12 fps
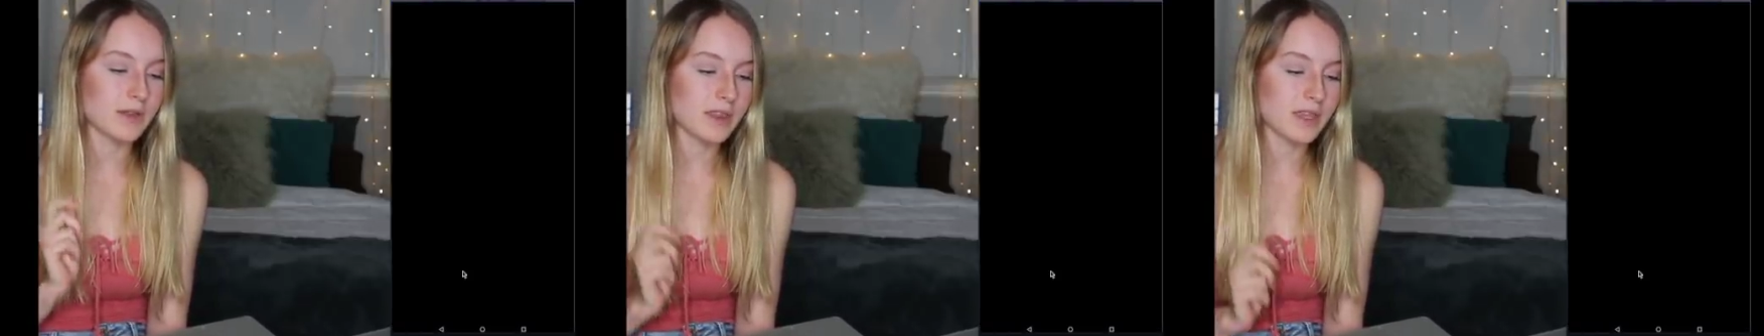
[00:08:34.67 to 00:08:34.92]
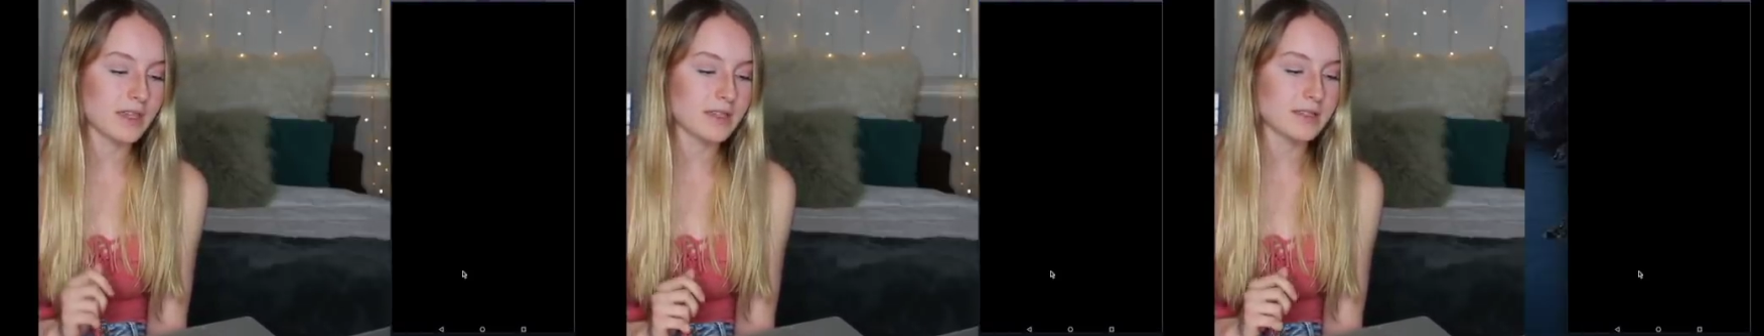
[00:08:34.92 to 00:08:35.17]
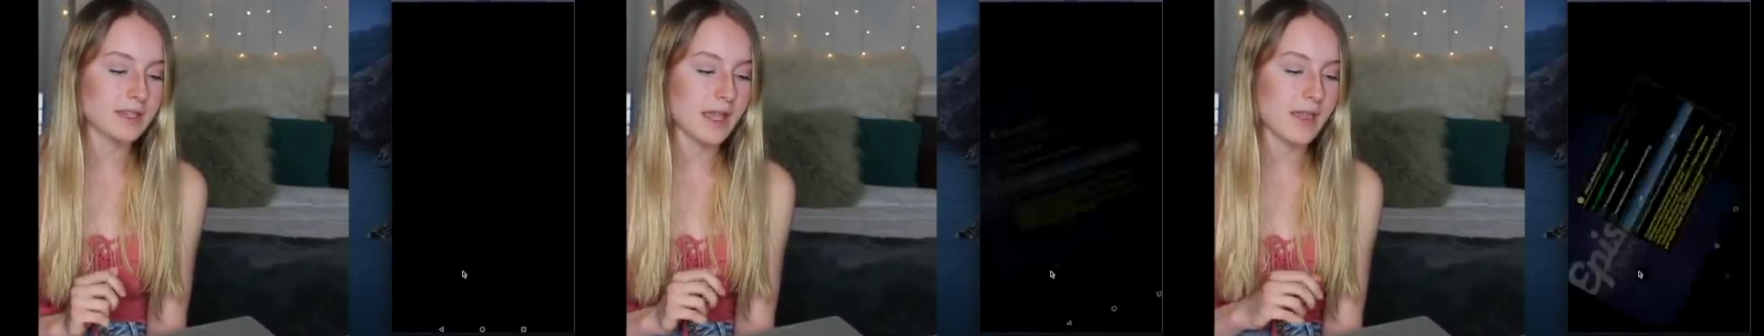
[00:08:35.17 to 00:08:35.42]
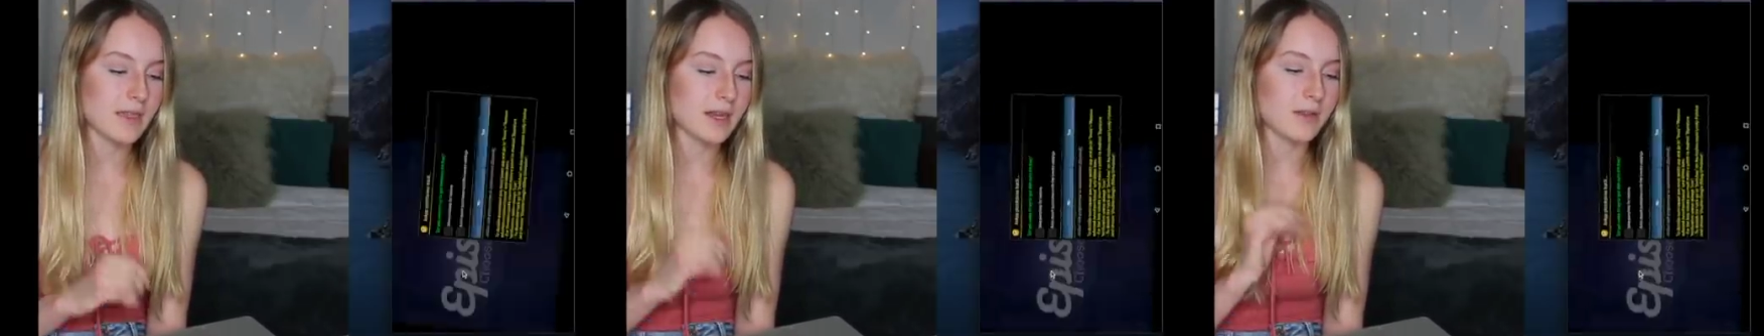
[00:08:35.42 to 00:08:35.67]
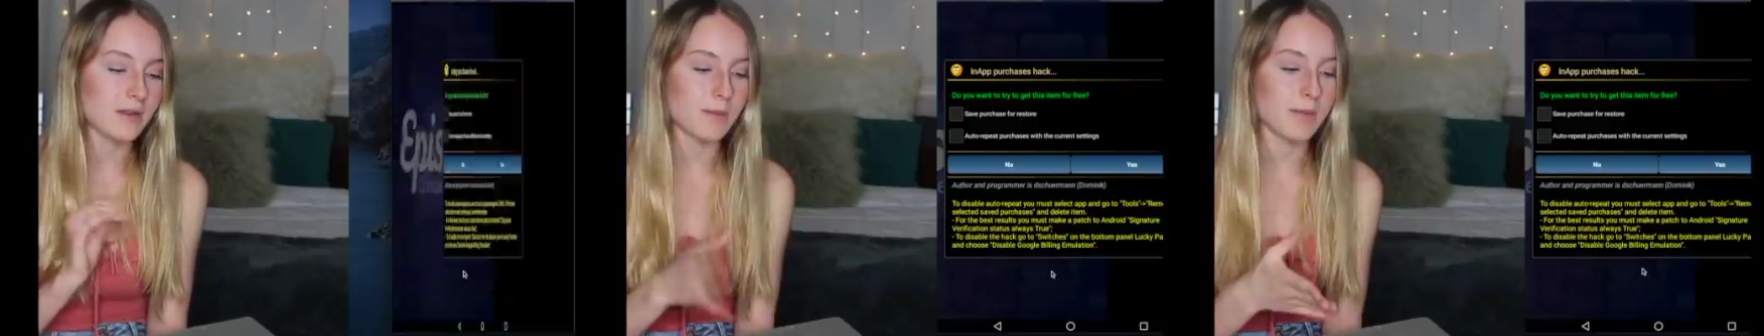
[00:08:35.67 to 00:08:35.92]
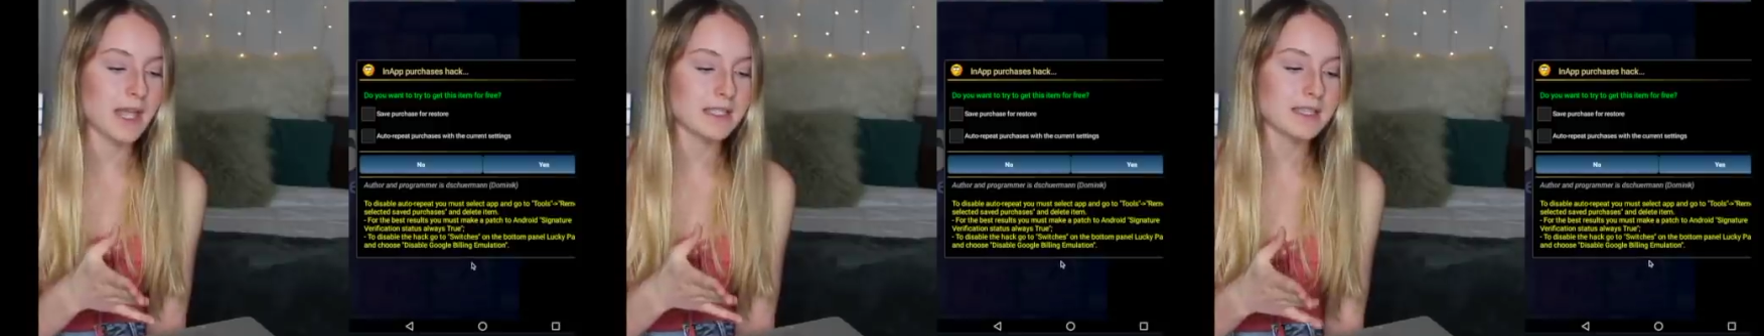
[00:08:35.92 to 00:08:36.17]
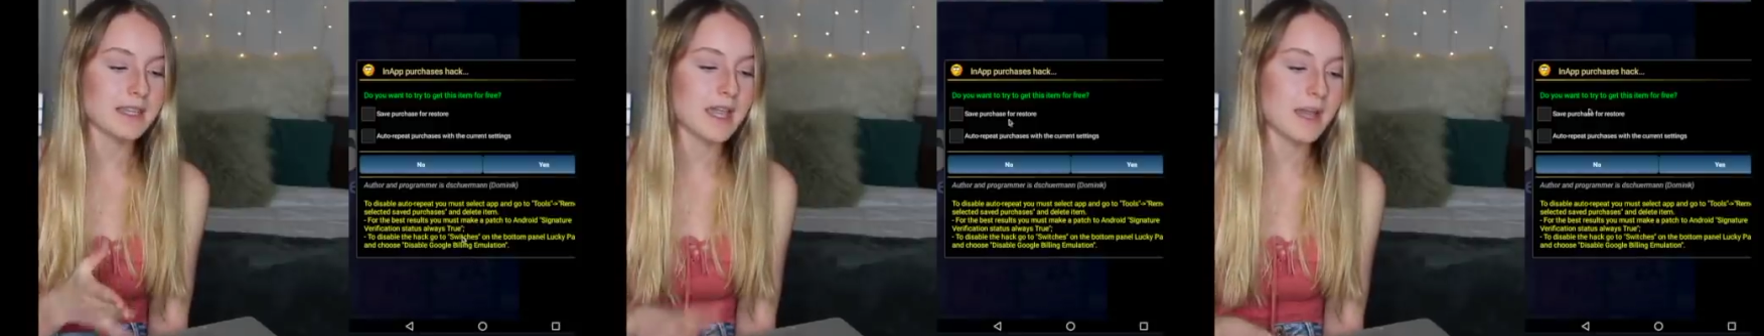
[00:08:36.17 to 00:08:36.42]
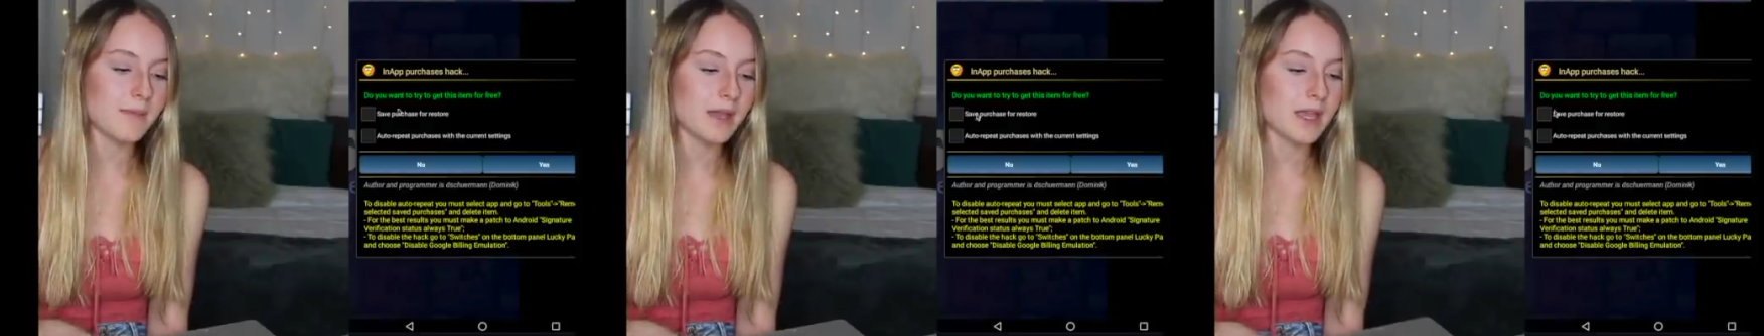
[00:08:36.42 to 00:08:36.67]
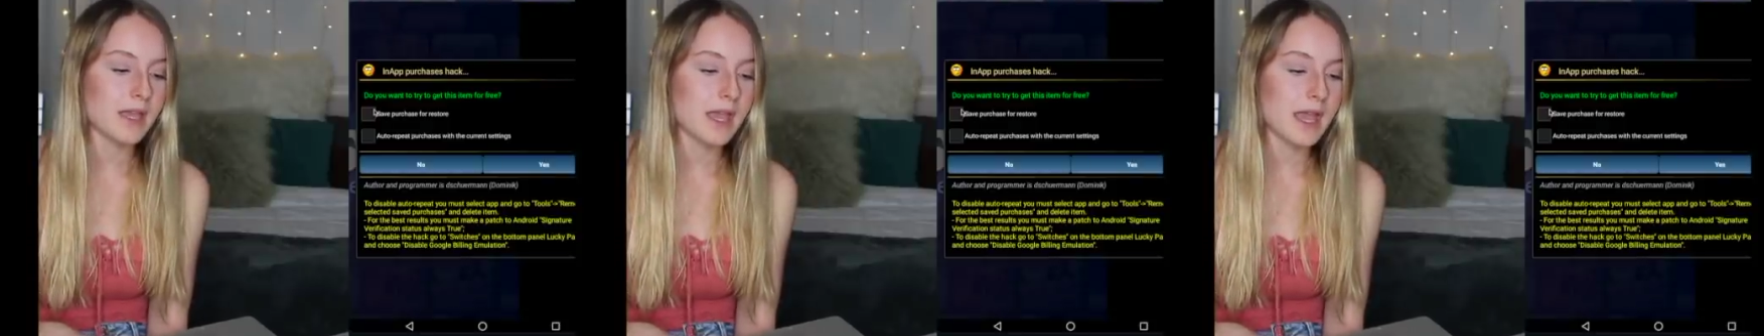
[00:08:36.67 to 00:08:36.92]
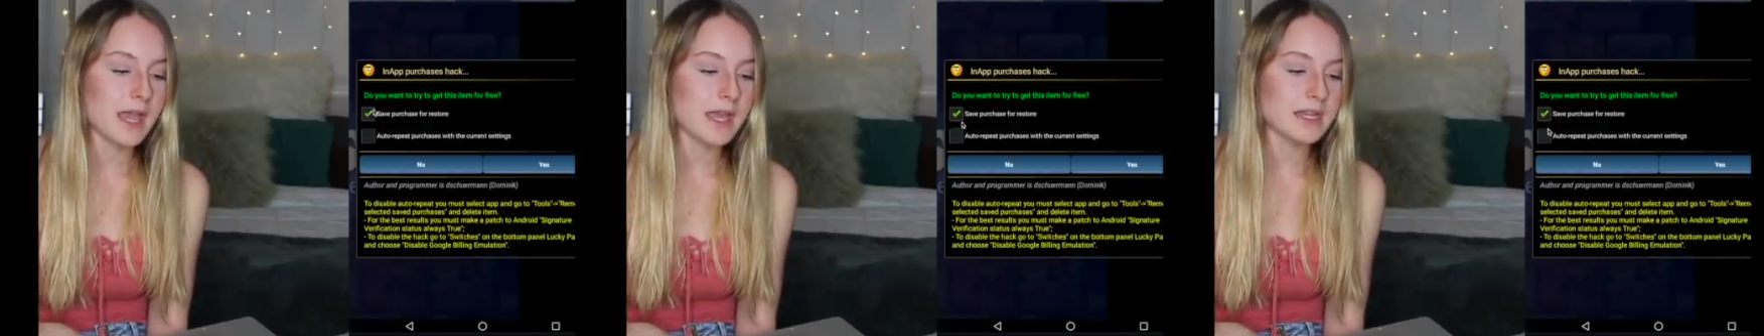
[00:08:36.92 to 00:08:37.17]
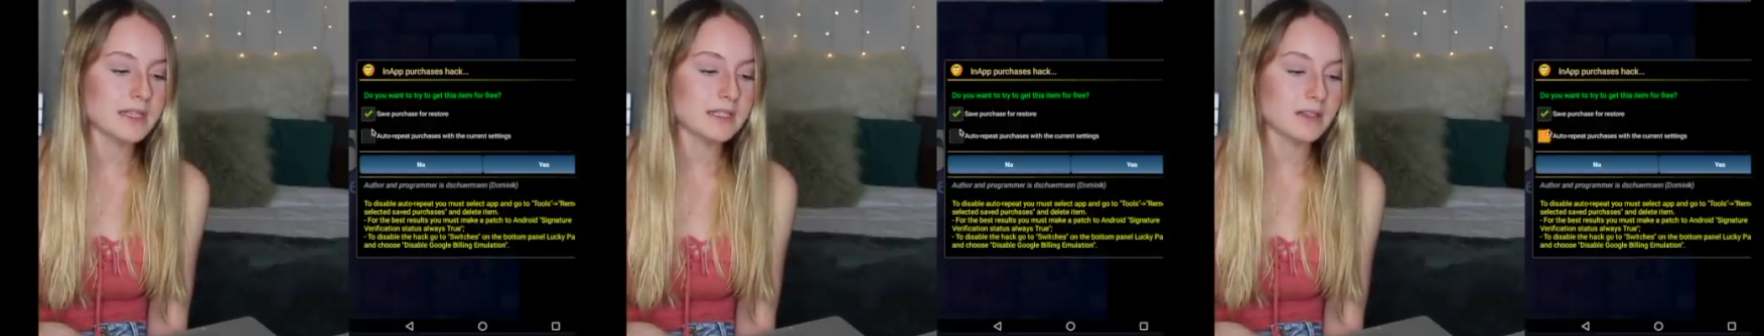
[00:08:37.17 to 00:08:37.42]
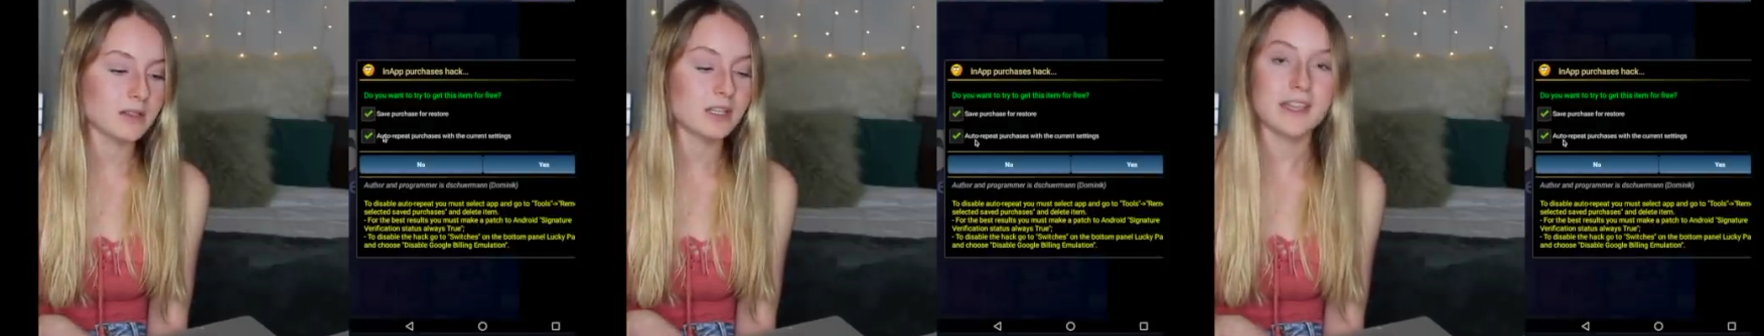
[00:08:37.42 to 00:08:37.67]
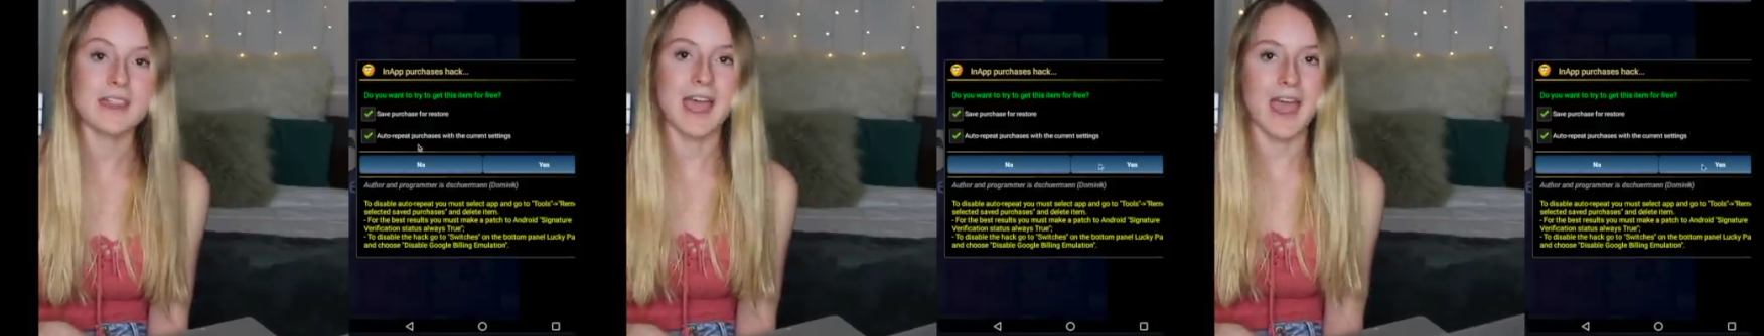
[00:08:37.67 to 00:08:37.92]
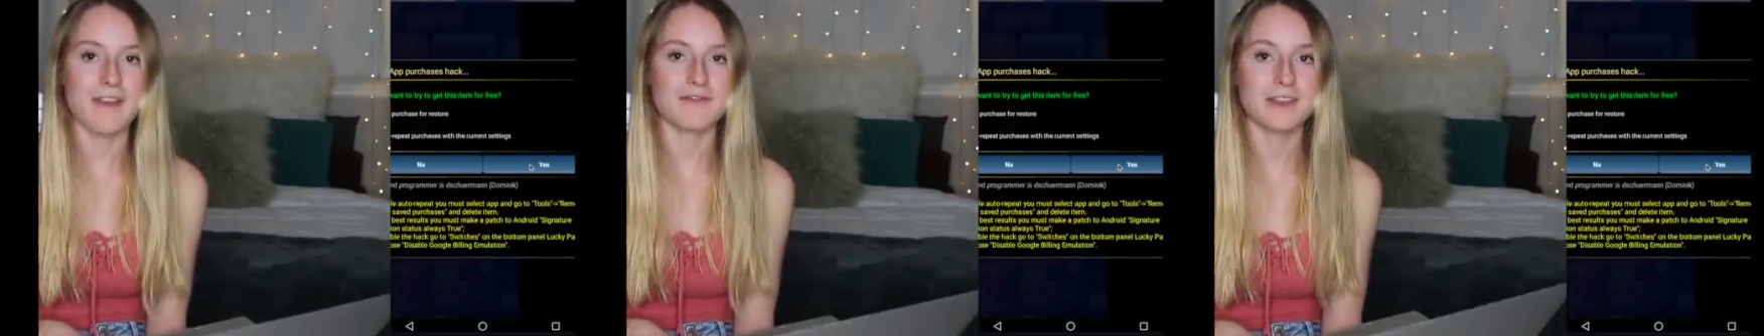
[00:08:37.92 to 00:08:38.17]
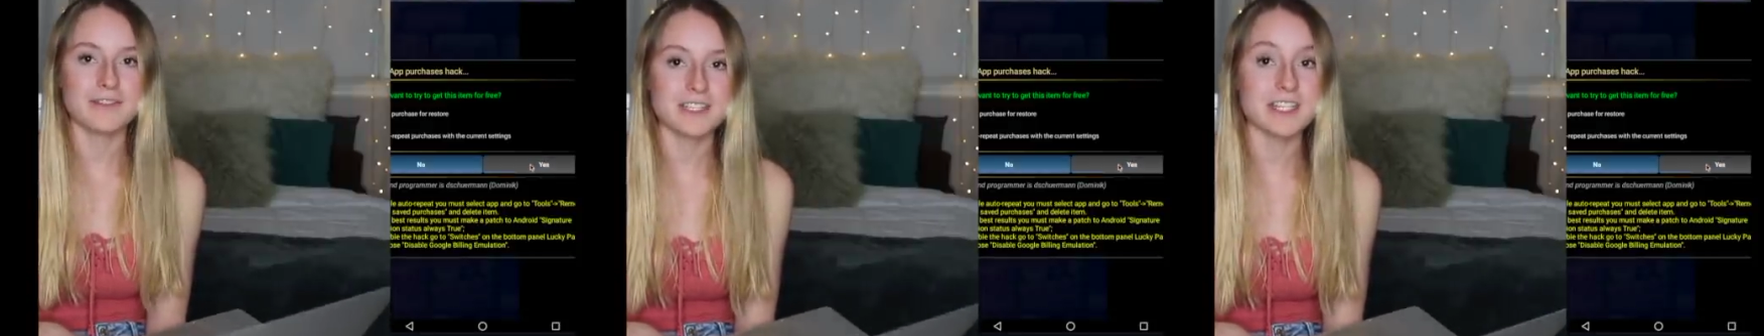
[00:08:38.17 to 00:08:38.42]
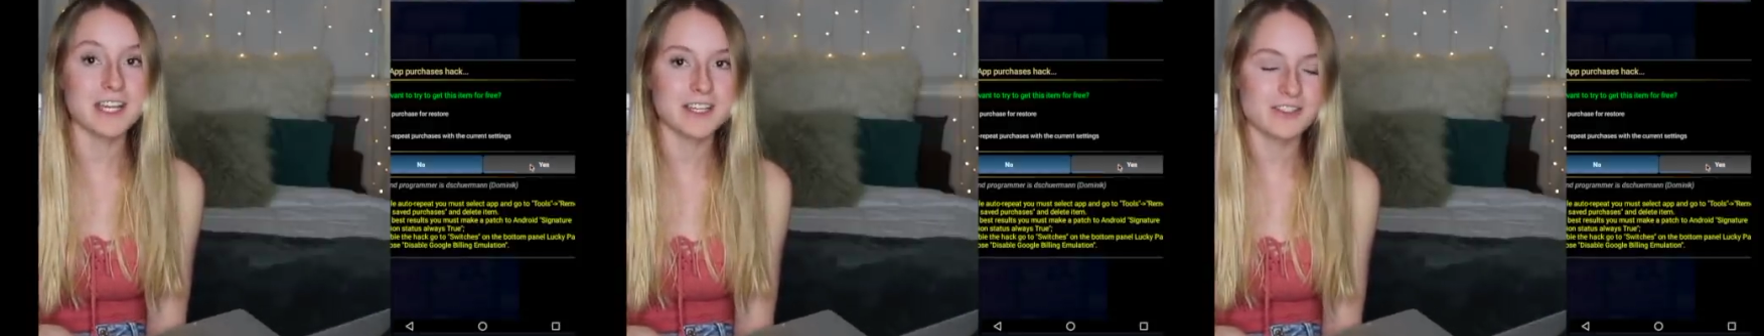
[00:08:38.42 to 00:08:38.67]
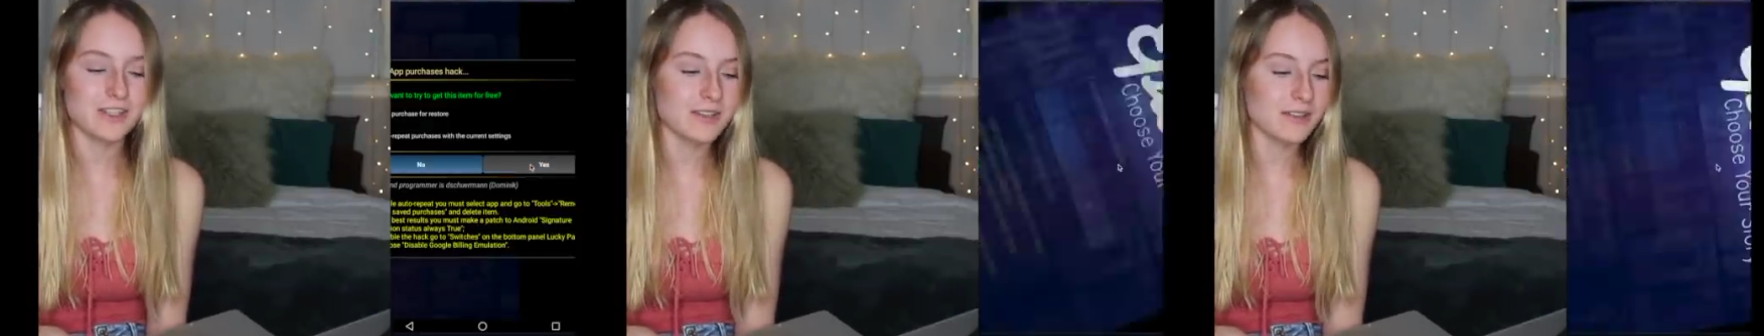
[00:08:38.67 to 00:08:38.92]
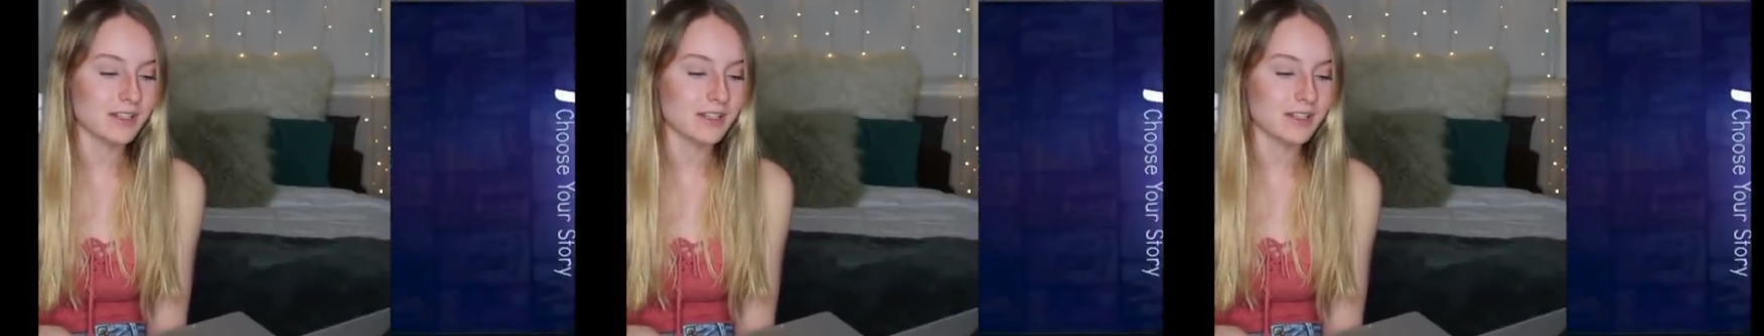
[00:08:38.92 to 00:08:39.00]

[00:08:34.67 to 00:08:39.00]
things, and then I went back to the app, and look at that, 1,500